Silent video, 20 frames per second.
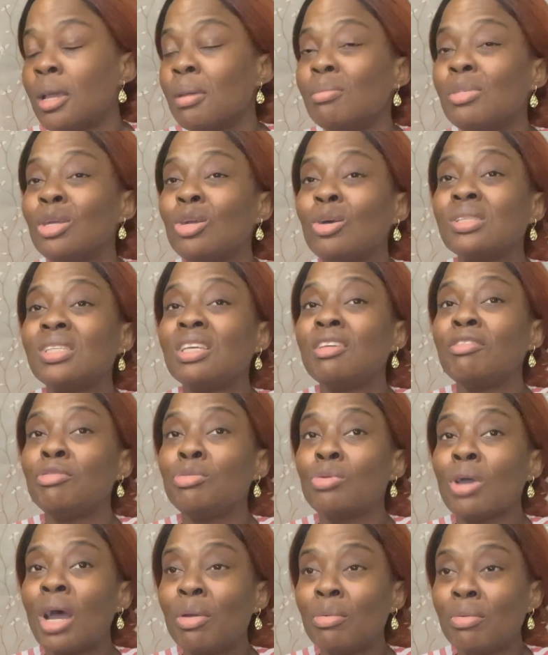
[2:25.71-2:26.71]
Because if
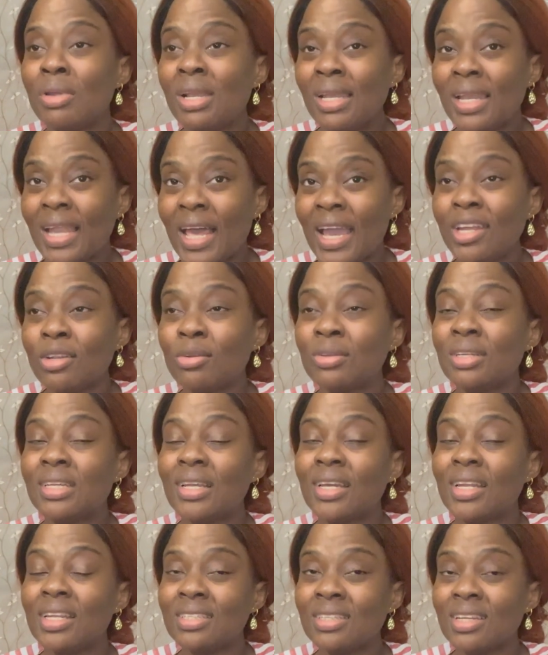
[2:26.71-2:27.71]
you are relying on the
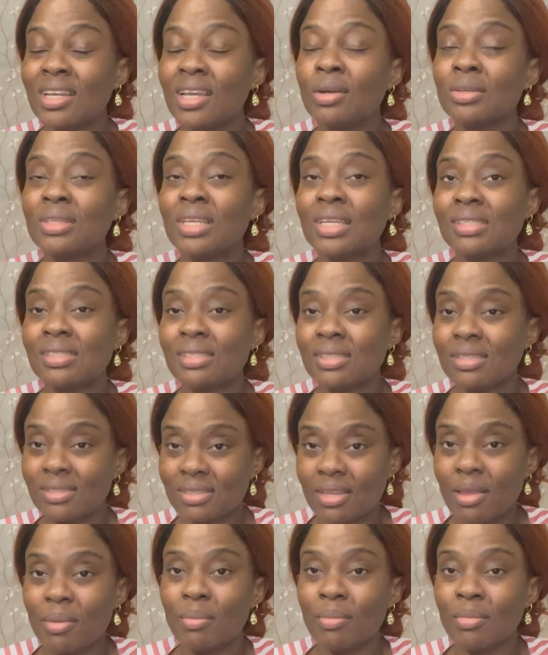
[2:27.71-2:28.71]
Canadian healthcare
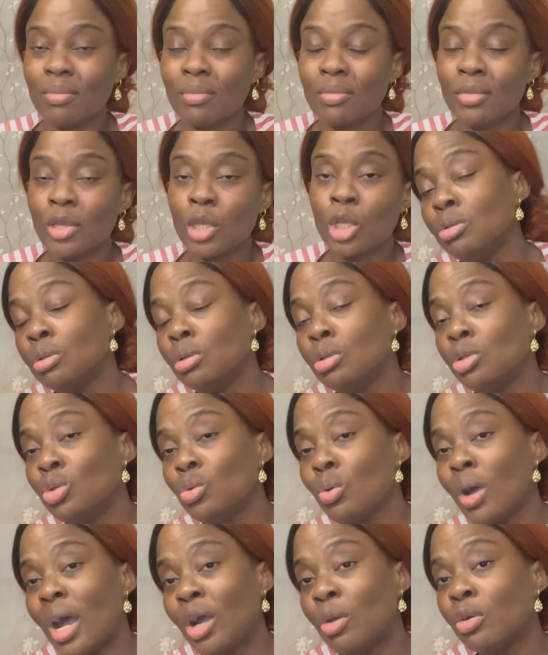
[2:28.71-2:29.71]
system,
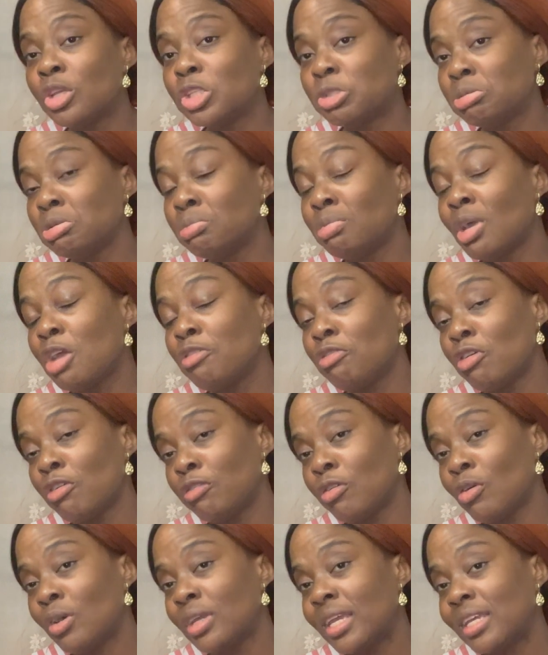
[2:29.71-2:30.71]
you are going to be buried for
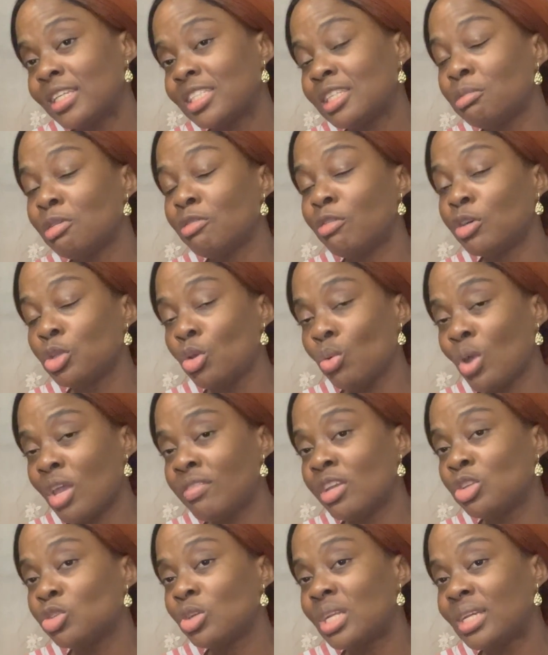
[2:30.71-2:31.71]
4 years before they'll
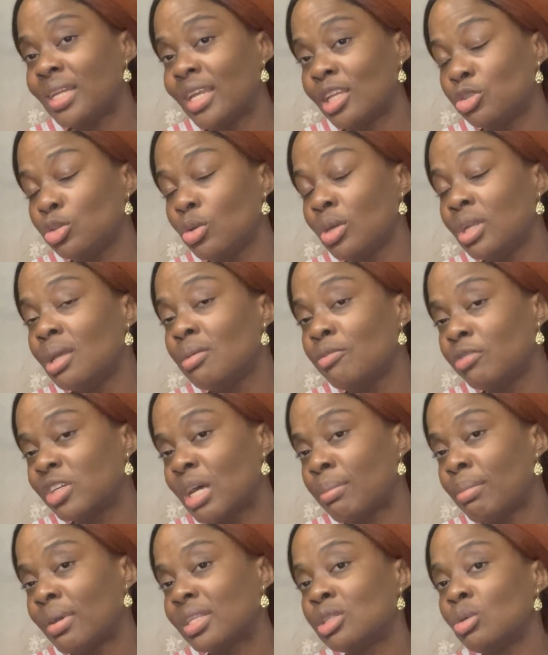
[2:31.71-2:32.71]
eventually get your name for
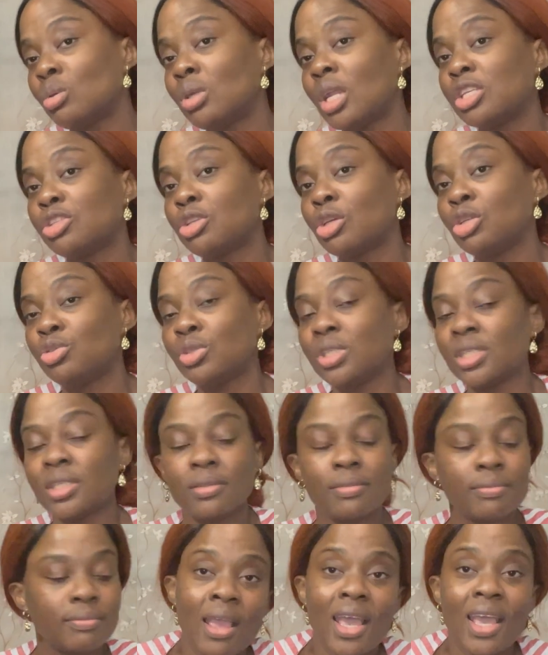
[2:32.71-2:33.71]
that particular surgery.
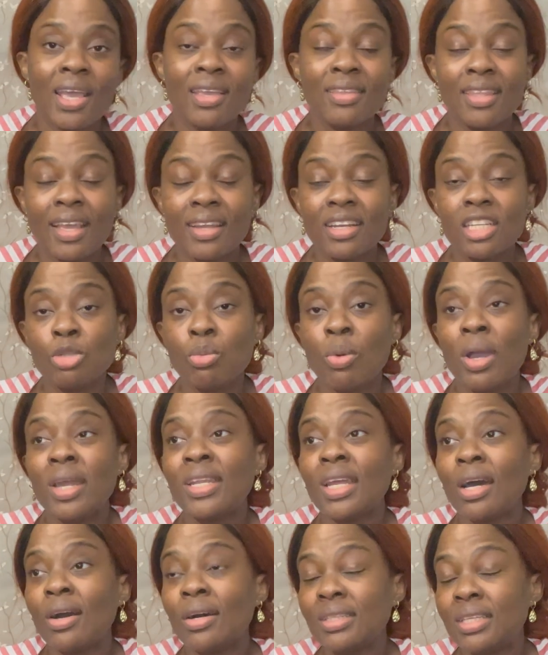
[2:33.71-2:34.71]
And that is why
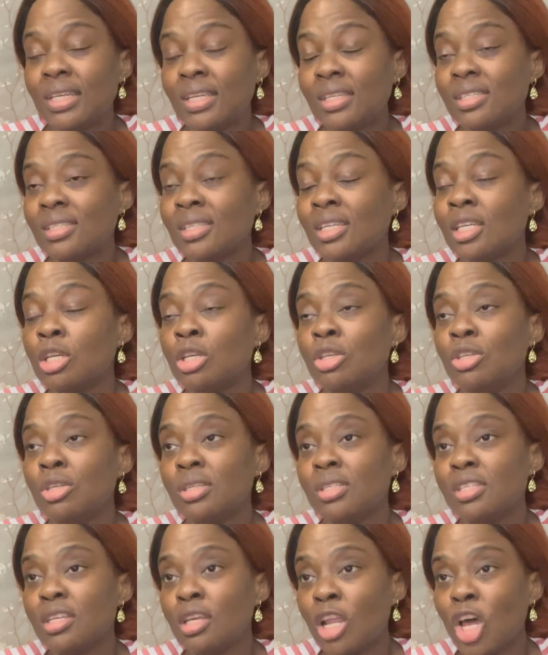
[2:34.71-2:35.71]
nowadays, you
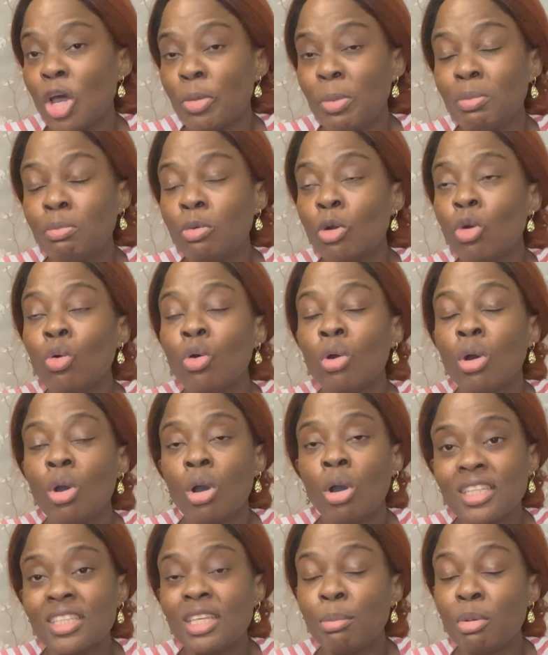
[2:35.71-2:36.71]
see a lot of people,
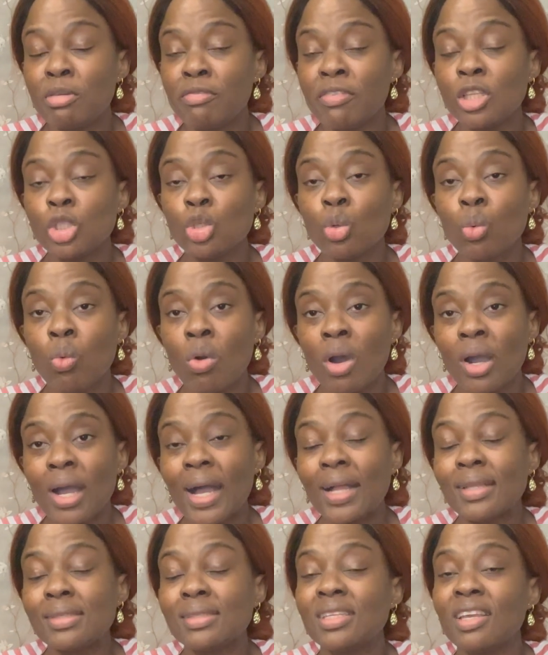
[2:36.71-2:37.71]
they prefer to work
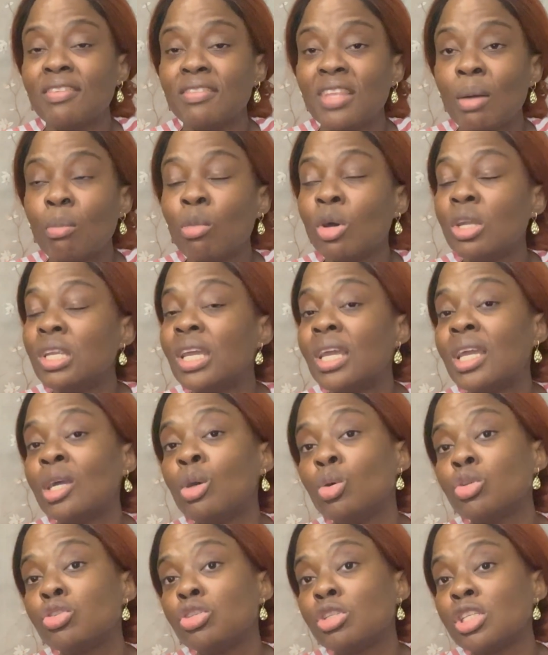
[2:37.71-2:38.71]
hard, save their money and
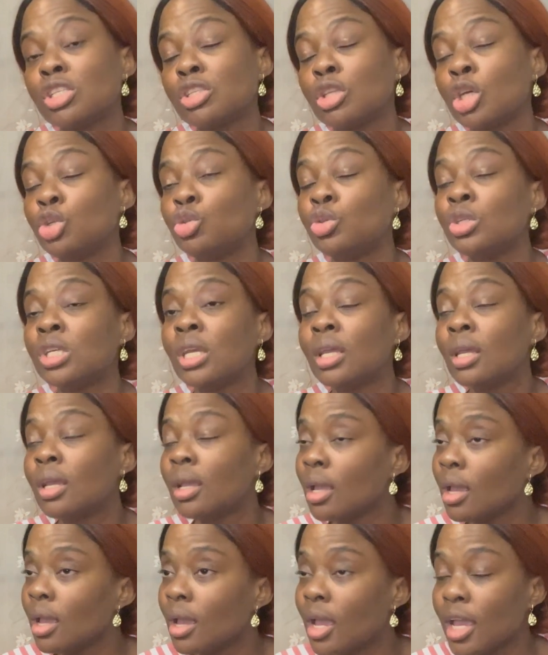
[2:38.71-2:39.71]
go to the surgery
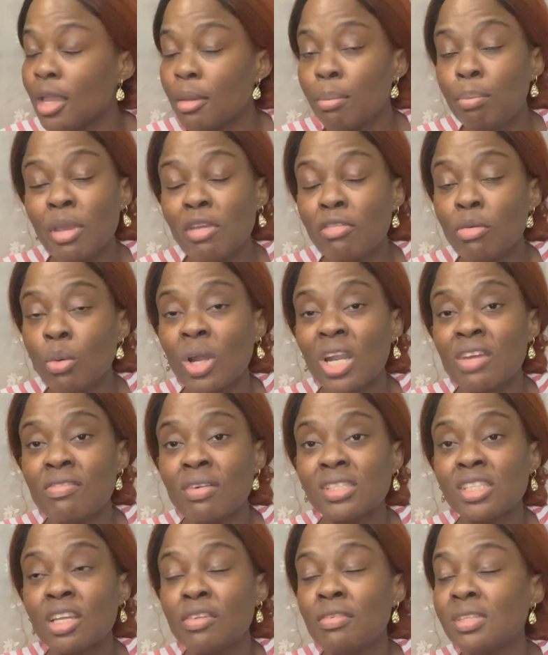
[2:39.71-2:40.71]
and pay for whatever
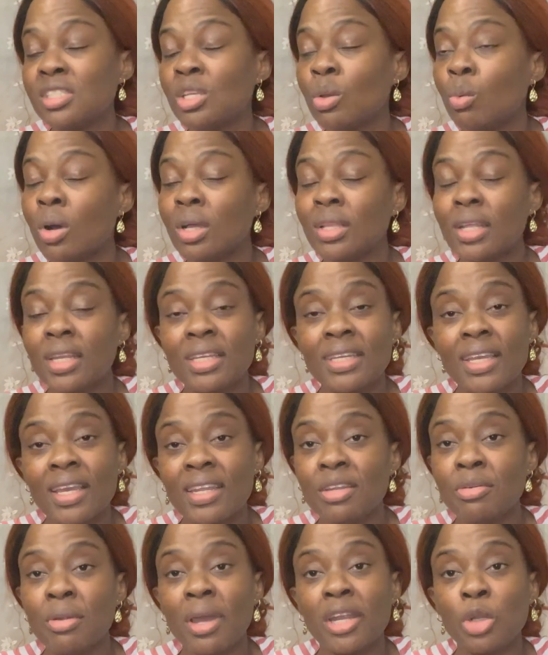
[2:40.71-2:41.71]
service they want, and they get
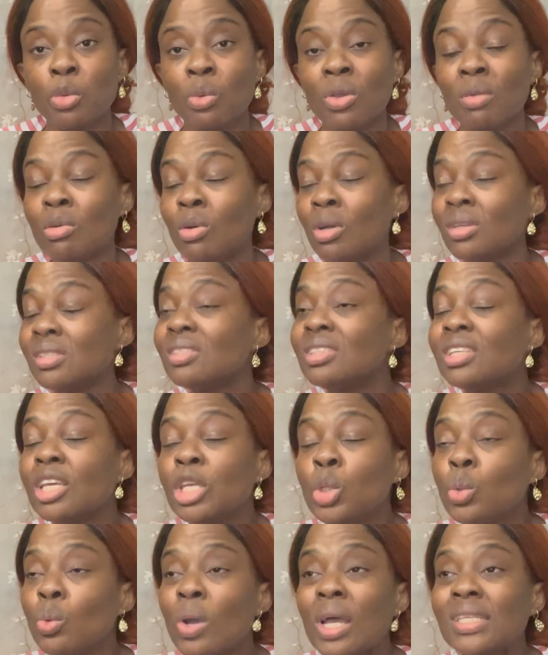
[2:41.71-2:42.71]
it right away. Because in the
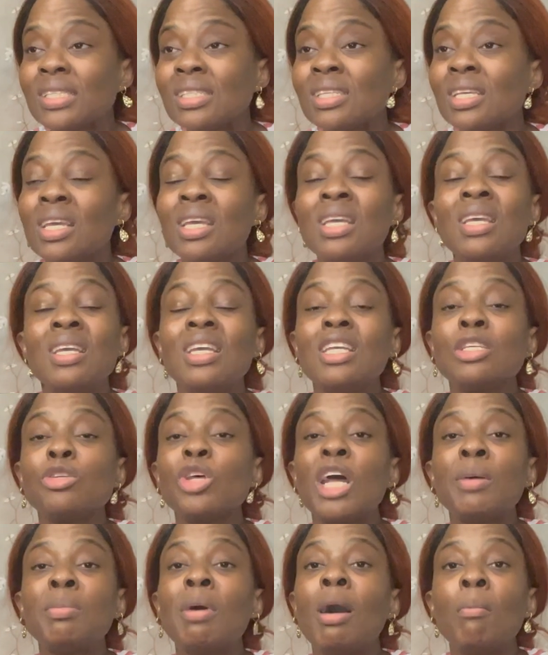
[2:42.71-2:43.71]
US, it's
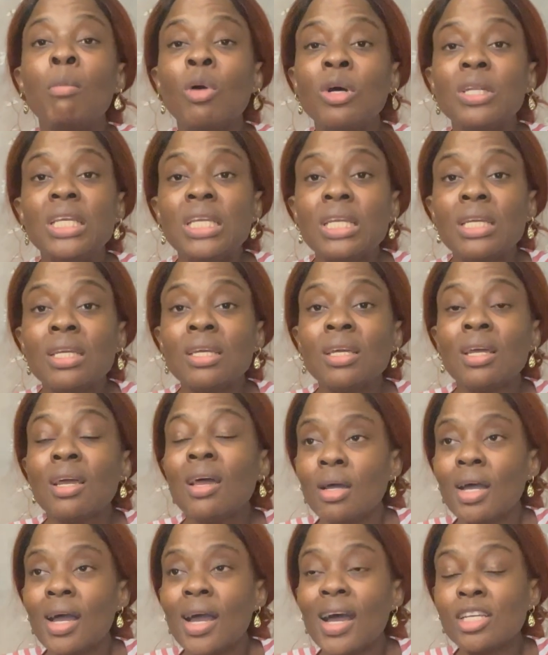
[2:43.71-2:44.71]
all about money.
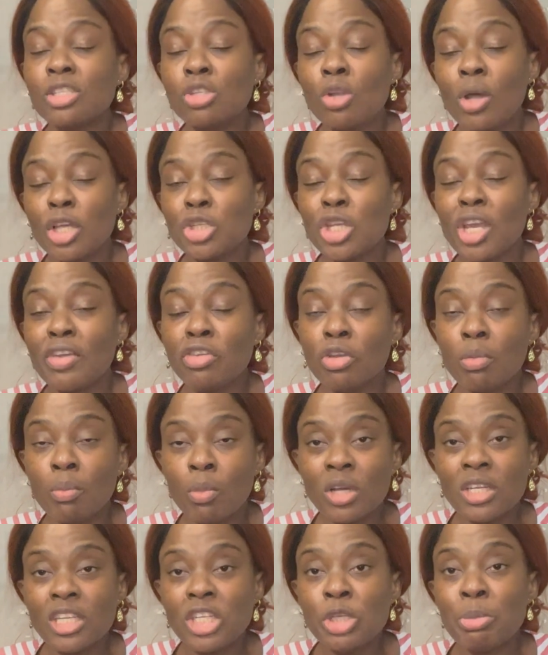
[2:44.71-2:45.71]
As long as you have your
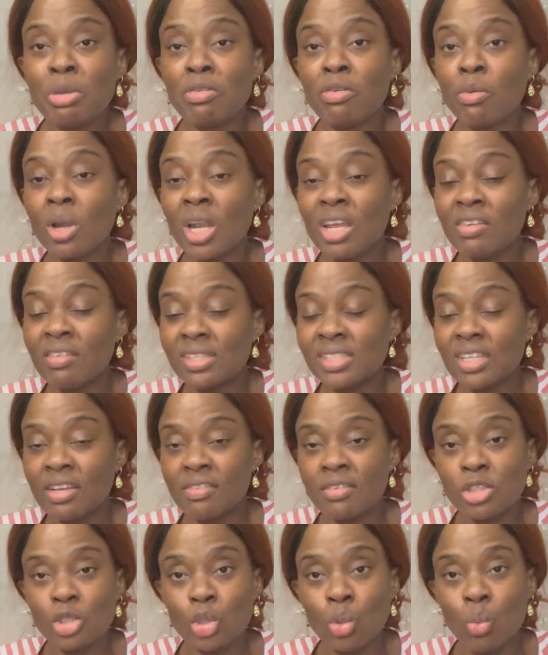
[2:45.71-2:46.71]
money, you pay for whatever
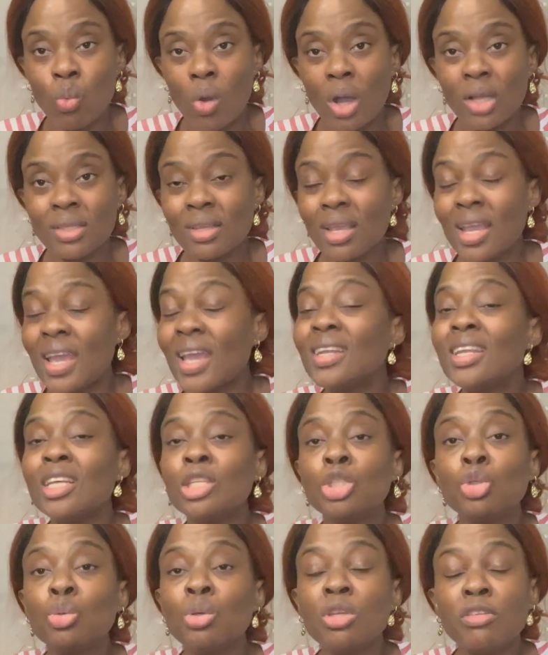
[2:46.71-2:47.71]
service you want and they
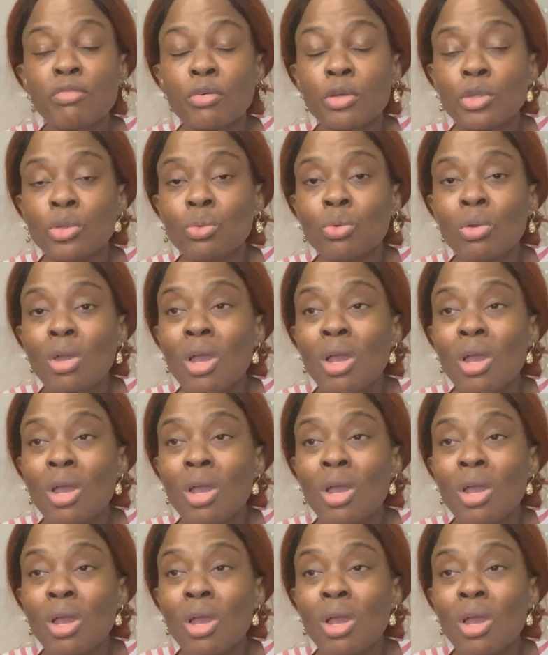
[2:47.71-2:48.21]
do it for you.